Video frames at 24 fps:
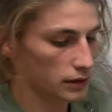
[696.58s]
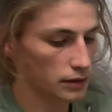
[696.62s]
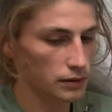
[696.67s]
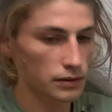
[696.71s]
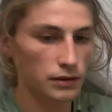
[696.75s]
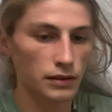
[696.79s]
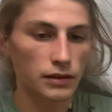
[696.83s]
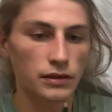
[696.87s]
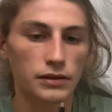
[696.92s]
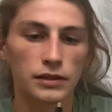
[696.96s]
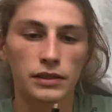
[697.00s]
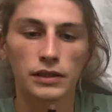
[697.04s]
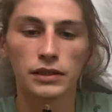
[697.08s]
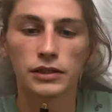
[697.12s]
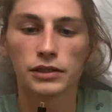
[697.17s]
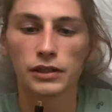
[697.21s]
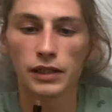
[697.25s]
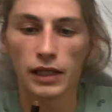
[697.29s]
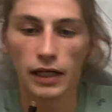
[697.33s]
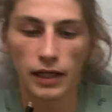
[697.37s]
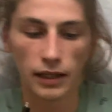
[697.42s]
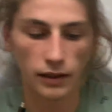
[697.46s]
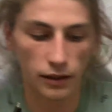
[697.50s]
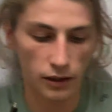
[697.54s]
is the DJI
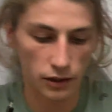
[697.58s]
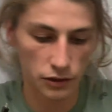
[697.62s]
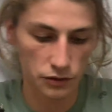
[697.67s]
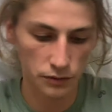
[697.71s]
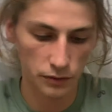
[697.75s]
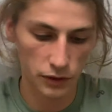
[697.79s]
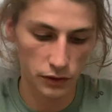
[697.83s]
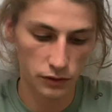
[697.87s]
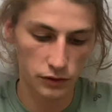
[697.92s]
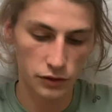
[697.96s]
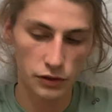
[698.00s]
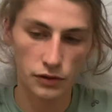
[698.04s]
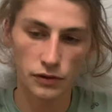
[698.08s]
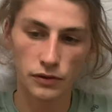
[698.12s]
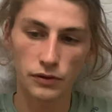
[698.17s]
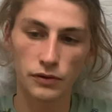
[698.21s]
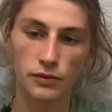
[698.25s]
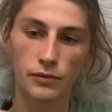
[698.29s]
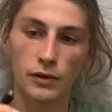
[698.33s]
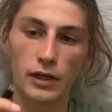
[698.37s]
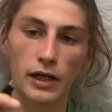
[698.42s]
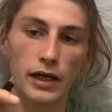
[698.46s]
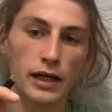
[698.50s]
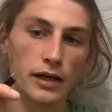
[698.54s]
Osmo 2
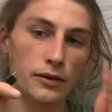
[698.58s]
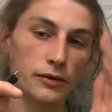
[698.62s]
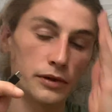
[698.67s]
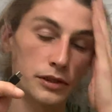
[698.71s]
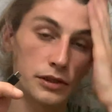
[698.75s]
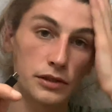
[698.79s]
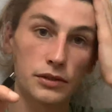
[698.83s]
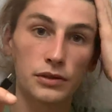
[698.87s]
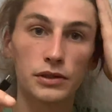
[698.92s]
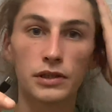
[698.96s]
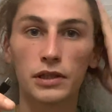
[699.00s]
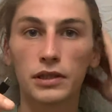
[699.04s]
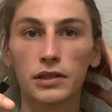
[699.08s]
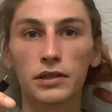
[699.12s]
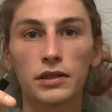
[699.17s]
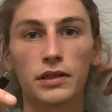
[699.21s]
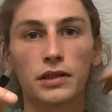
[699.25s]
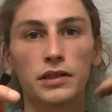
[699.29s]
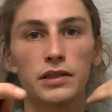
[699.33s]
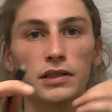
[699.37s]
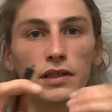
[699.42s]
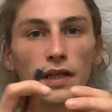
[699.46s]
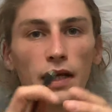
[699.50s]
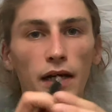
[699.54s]
wire, which uses the
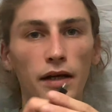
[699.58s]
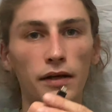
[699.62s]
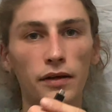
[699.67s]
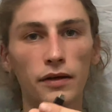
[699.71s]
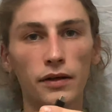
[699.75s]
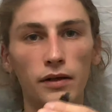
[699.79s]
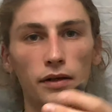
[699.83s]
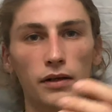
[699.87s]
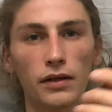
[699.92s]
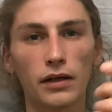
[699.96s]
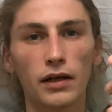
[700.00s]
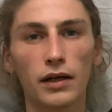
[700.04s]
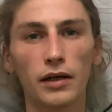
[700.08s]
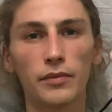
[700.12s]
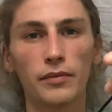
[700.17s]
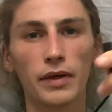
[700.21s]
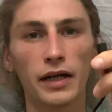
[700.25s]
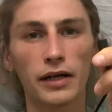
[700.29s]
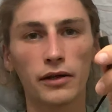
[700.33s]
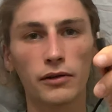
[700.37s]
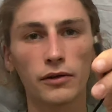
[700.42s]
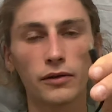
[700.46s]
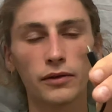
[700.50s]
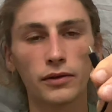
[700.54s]
standard
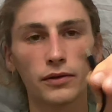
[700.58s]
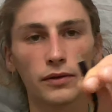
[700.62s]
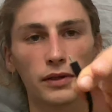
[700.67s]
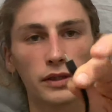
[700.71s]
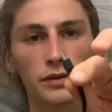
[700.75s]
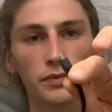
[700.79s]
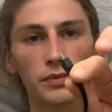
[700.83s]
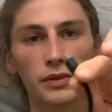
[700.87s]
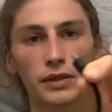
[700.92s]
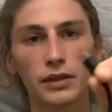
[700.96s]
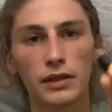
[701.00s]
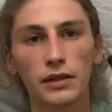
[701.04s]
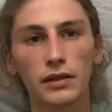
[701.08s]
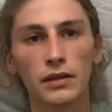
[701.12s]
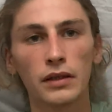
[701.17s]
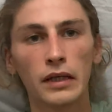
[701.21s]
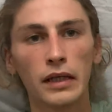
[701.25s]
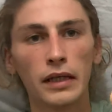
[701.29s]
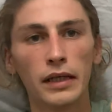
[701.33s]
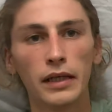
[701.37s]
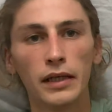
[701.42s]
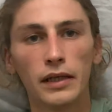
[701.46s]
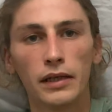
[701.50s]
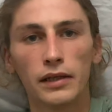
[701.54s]
micro USB
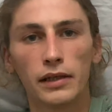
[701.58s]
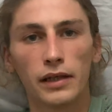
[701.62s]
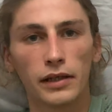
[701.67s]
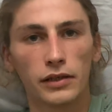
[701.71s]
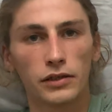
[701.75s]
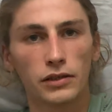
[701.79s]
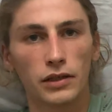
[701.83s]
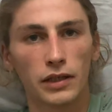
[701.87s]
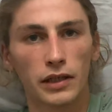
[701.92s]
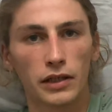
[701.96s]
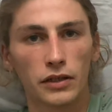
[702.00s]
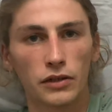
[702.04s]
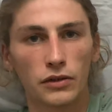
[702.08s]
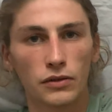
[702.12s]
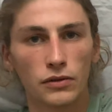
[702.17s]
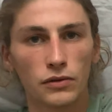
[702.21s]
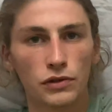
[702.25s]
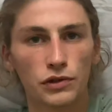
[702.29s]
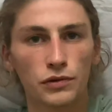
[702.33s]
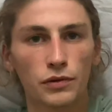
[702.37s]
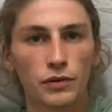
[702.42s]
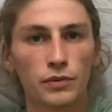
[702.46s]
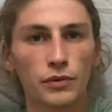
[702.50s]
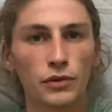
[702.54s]
that's like
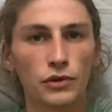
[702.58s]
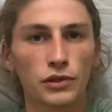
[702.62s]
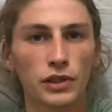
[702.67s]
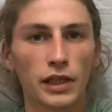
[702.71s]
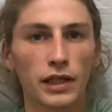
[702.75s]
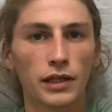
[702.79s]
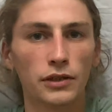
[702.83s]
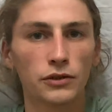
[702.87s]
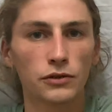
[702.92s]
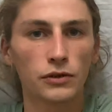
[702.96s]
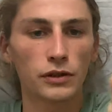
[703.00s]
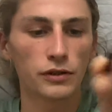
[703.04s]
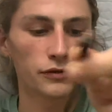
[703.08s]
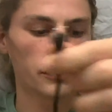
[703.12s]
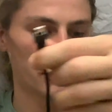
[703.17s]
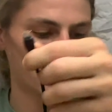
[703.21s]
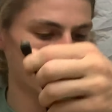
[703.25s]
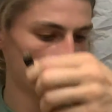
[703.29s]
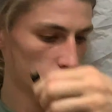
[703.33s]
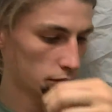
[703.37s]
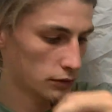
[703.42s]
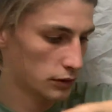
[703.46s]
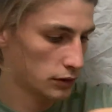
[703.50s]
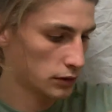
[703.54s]
used with most Android
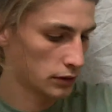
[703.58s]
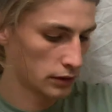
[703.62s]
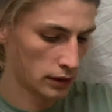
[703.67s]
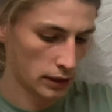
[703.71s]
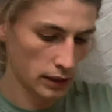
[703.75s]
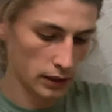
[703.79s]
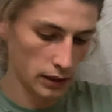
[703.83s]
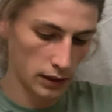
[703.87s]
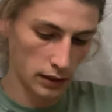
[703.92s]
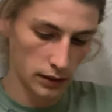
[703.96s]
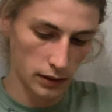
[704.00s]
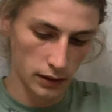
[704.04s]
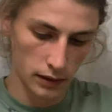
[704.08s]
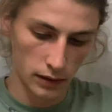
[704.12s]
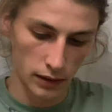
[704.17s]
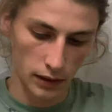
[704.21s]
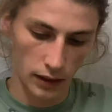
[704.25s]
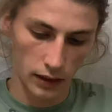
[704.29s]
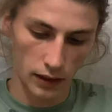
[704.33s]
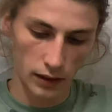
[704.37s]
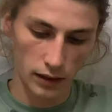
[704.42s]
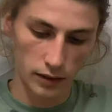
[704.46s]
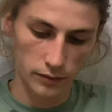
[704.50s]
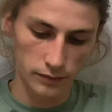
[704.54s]
phones.
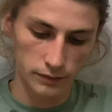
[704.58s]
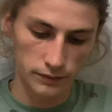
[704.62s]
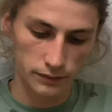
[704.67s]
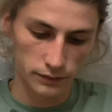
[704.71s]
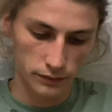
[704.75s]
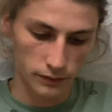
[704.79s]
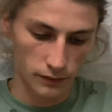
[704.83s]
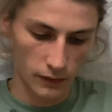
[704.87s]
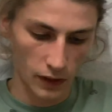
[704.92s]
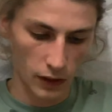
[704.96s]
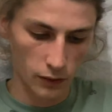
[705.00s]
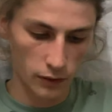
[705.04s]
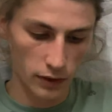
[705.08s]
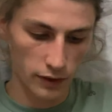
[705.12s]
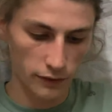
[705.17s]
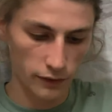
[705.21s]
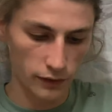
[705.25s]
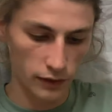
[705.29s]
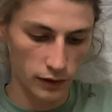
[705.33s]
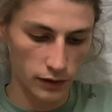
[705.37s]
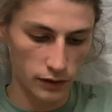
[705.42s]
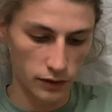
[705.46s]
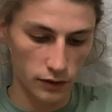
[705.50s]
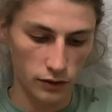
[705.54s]
However,
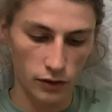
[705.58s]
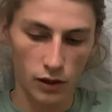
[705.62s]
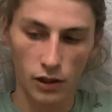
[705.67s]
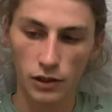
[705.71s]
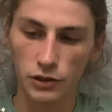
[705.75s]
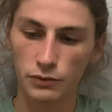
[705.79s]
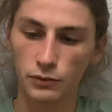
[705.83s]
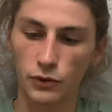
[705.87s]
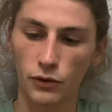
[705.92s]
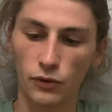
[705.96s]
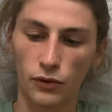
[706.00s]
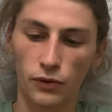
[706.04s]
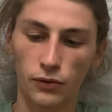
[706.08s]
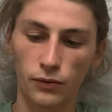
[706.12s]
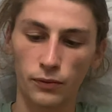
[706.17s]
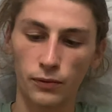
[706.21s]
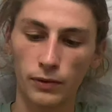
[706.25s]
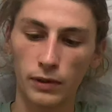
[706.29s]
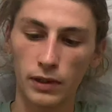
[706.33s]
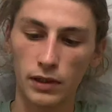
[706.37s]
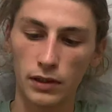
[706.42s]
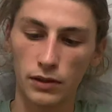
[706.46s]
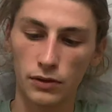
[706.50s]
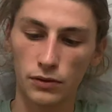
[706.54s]
the Osmo
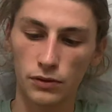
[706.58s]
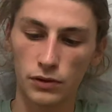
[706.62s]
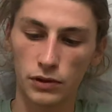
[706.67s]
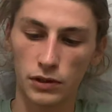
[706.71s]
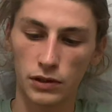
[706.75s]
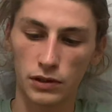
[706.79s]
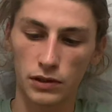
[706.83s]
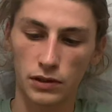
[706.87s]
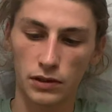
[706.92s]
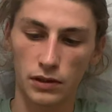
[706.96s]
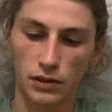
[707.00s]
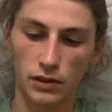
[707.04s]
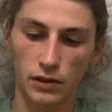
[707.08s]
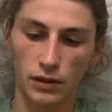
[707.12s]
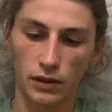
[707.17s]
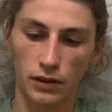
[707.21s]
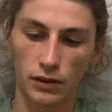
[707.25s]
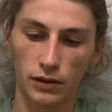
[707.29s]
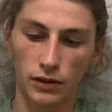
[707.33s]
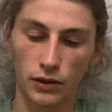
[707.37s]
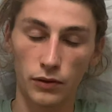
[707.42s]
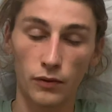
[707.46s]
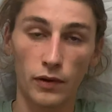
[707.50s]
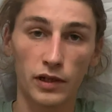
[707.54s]
3 uses the
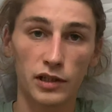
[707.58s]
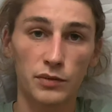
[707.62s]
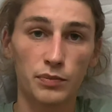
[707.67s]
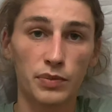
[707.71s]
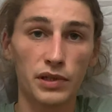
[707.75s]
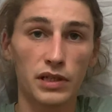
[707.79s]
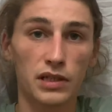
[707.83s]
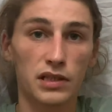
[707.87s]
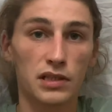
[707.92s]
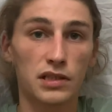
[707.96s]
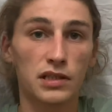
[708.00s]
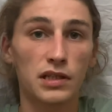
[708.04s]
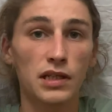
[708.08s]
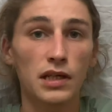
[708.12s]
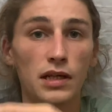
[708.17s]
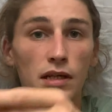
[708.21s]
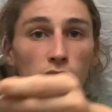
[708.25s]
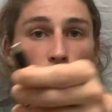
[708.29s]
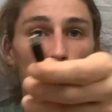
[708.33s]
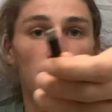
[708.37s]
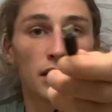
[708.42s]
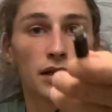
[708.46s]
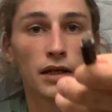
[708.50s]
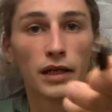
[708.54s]
USB-C,
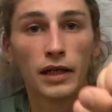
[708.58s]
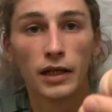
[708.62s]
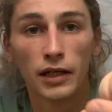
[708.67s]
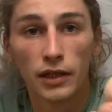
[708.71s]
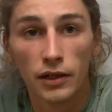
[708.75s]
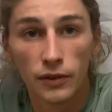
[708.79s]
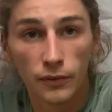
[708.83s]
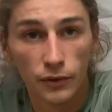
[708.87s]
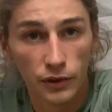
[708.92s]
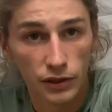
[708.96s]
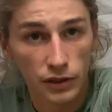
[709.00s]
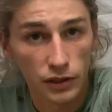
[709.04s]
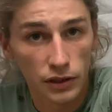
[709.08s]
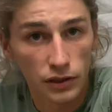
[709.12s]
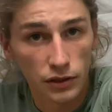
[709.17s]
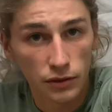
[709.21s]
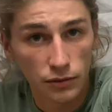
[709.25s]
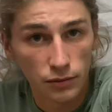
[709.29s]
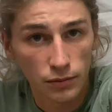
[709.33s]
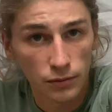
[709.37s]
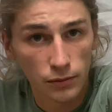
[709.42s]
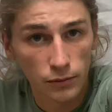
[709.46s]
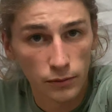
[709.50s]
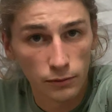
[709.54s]
which is
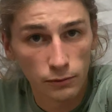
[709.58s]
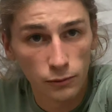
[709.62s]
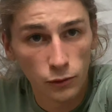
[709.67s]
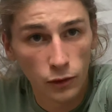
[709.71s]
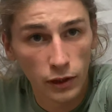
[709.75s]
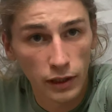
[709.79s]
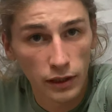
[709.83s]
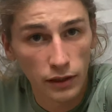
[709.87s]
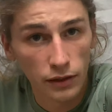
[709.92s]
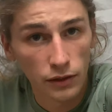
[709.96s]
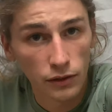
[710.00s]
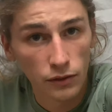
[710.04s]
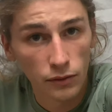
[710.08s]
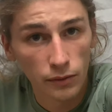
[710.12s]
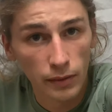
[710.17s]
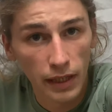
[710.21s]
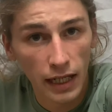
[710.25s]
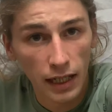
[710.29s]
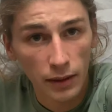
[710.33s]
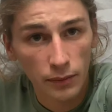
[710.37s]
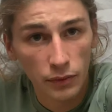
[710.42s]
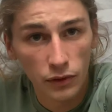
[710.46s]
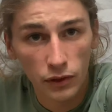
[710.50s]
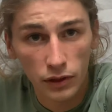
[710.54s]
what new
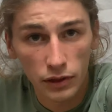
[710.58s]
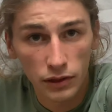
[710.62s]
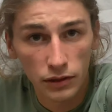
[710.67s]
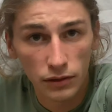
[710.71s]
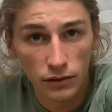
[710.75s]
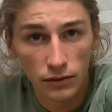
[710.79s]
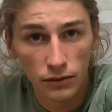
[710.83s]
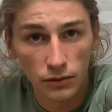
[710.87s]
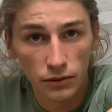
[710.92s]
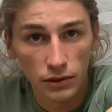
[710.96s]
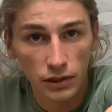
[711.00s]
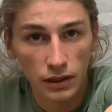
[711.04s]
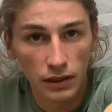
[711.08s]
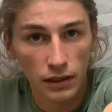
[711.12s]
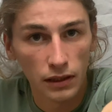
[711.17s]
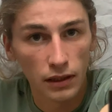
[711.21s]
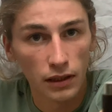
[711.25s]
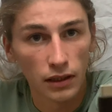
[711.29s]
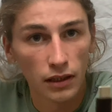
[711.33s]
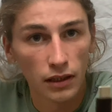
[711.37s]
MacBooks use, and